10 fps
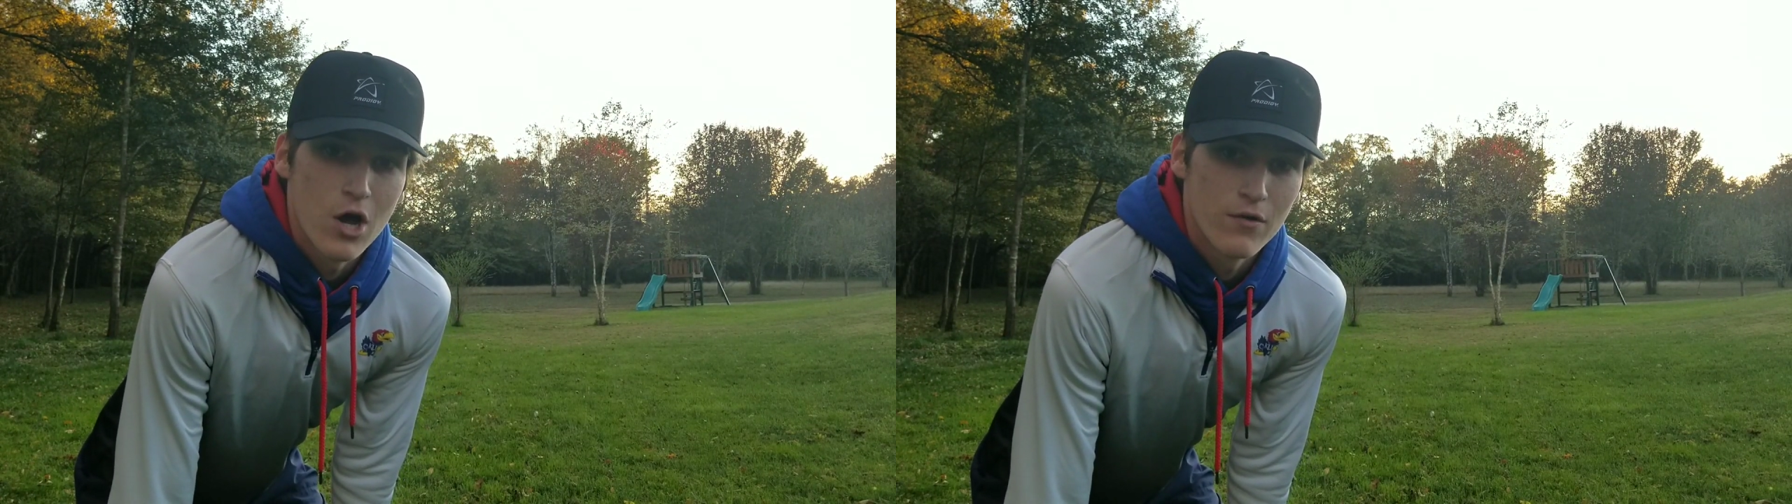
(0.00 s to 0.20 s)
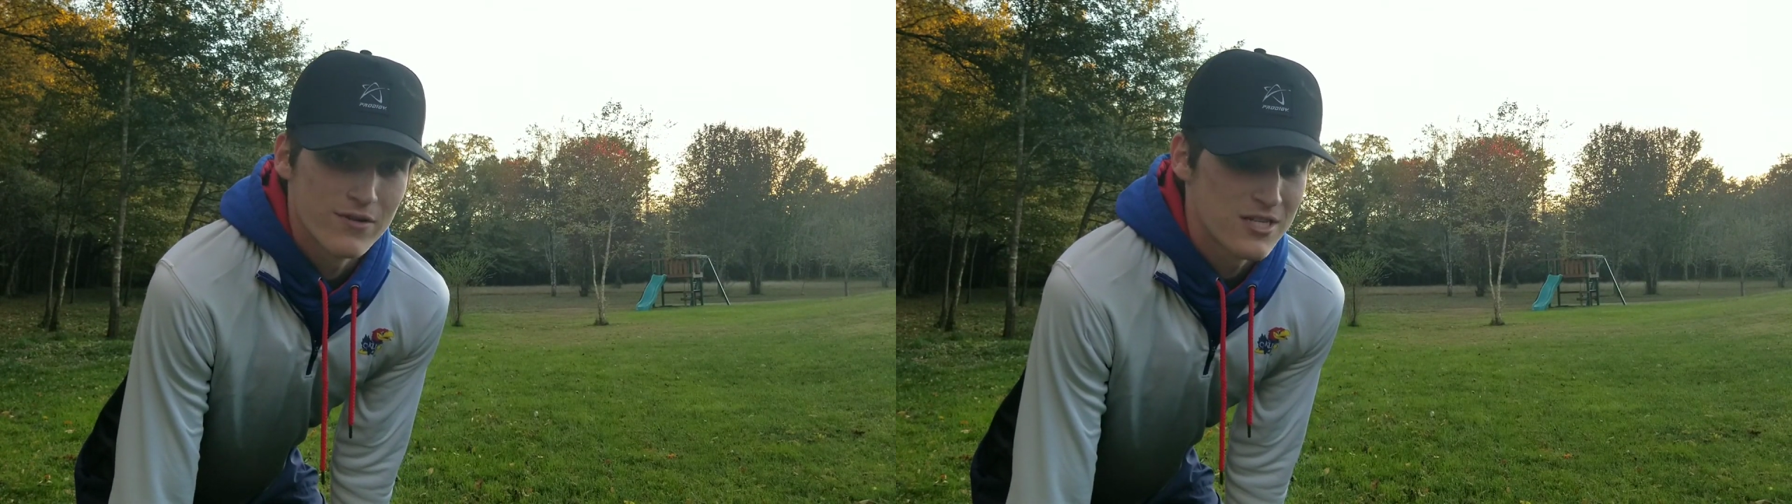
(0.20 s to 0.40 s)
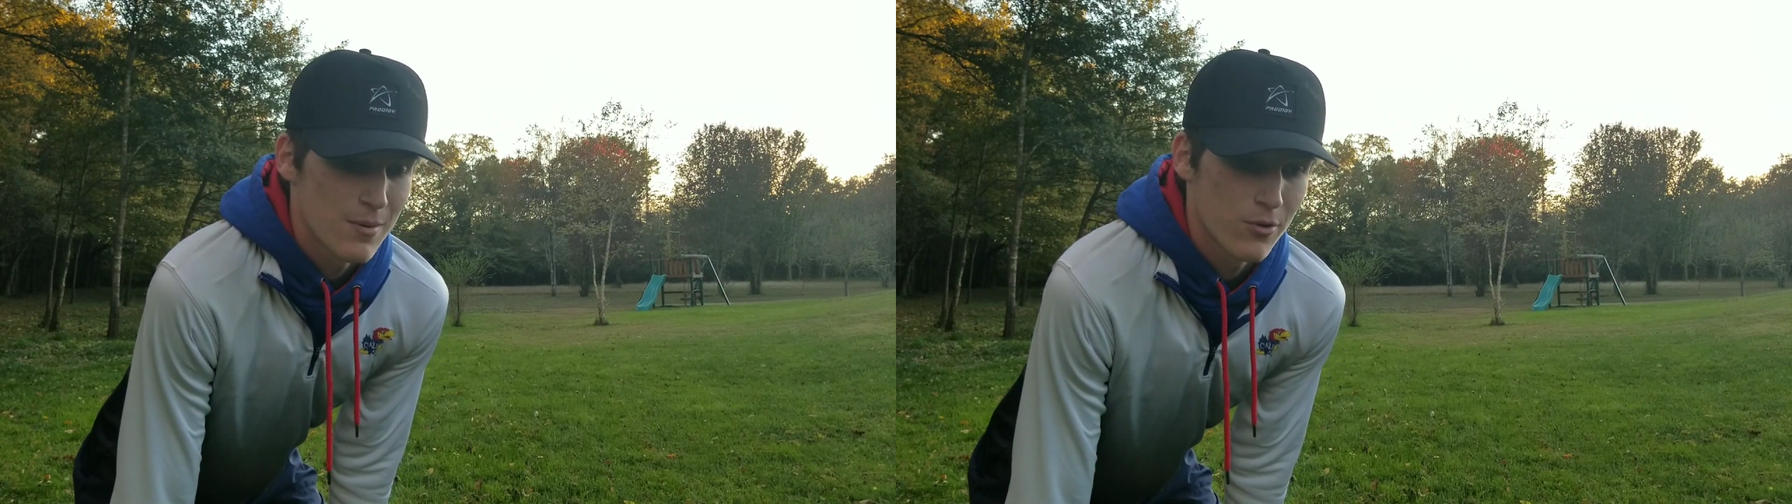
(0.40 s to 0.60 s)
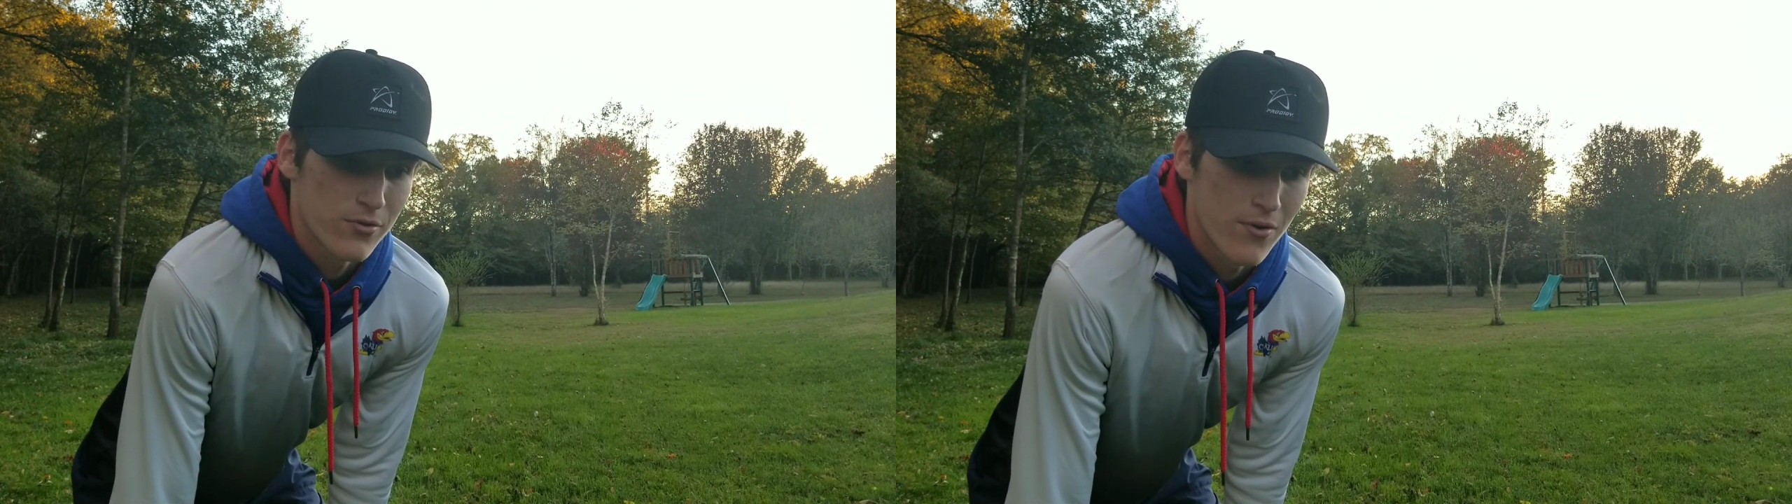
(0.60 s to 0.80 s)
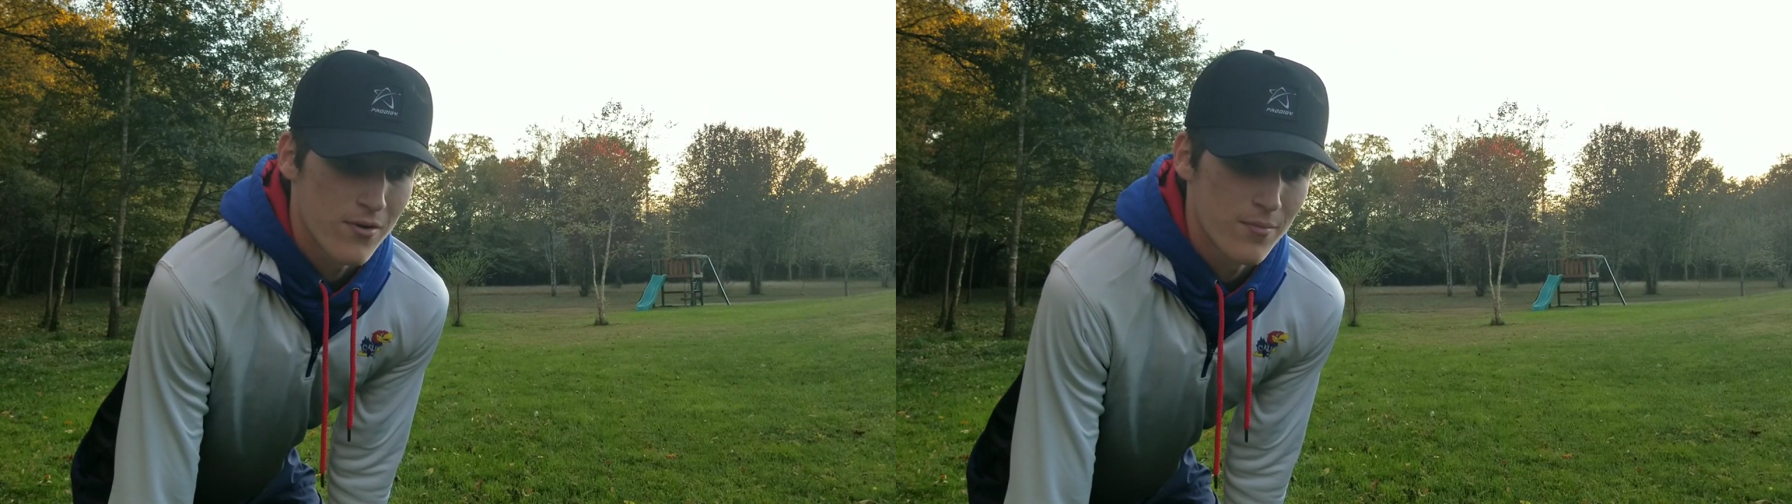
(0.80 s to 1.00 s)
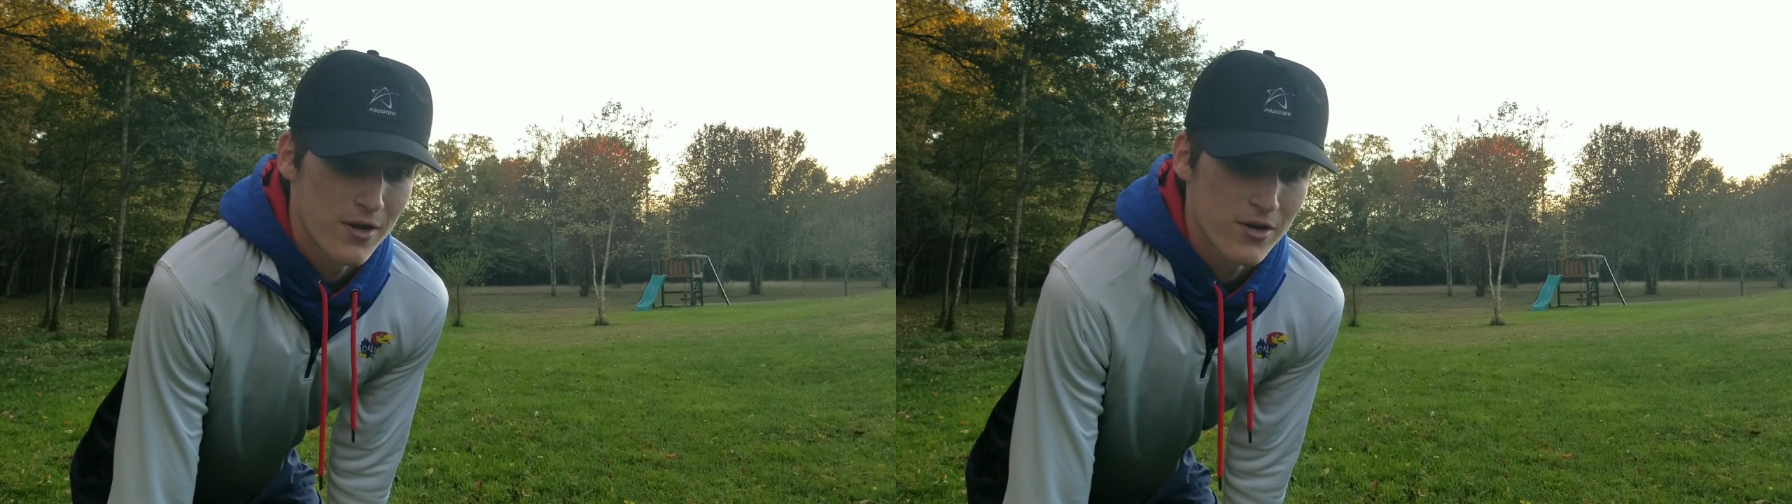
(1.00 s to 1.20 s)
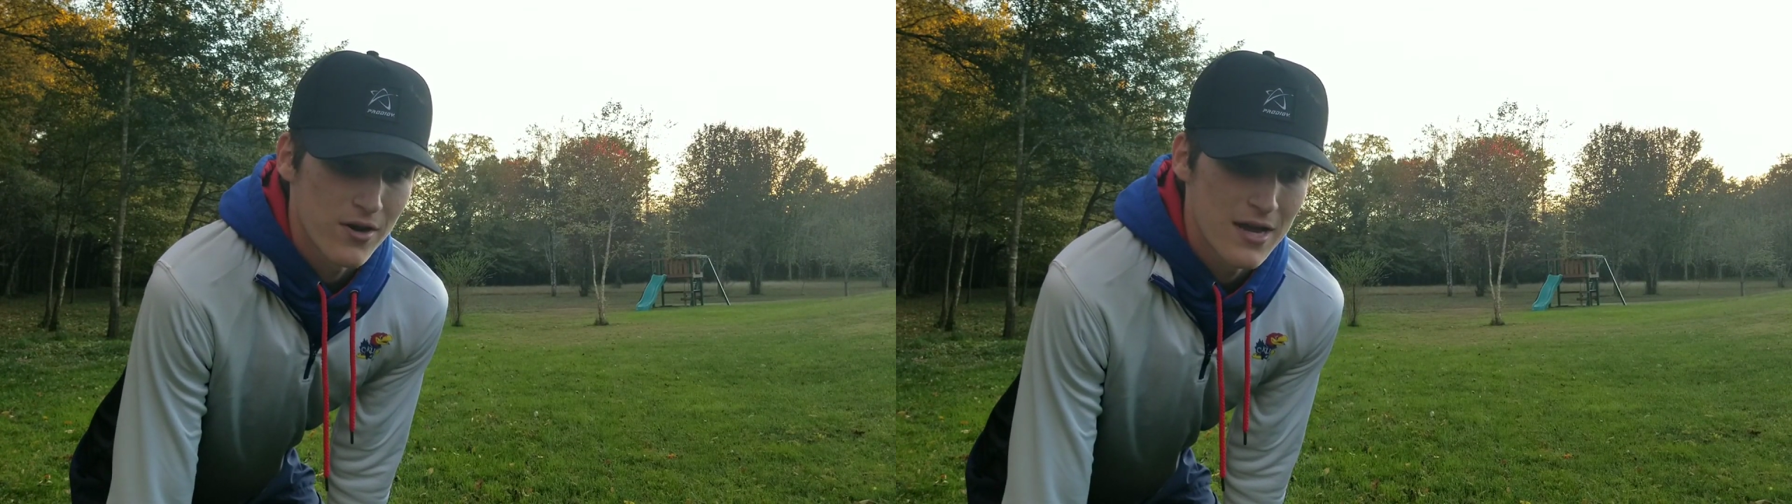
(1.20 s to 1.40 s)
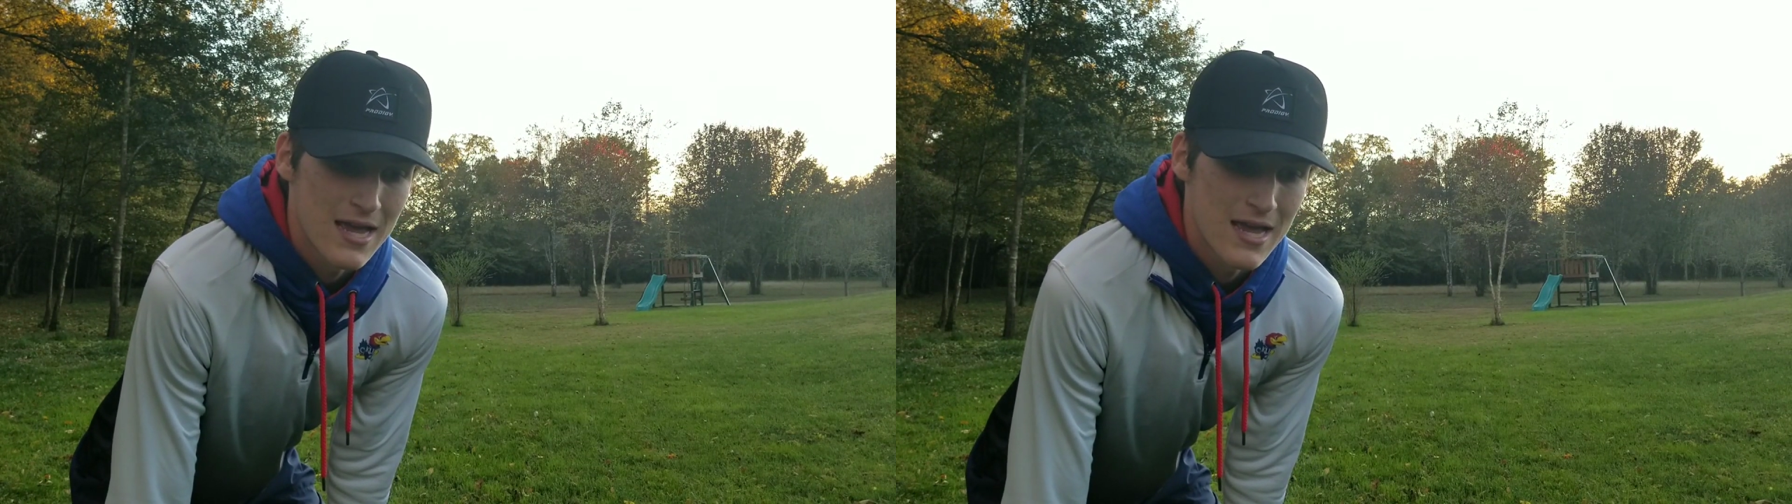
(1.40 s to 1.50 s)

overstable throwing putter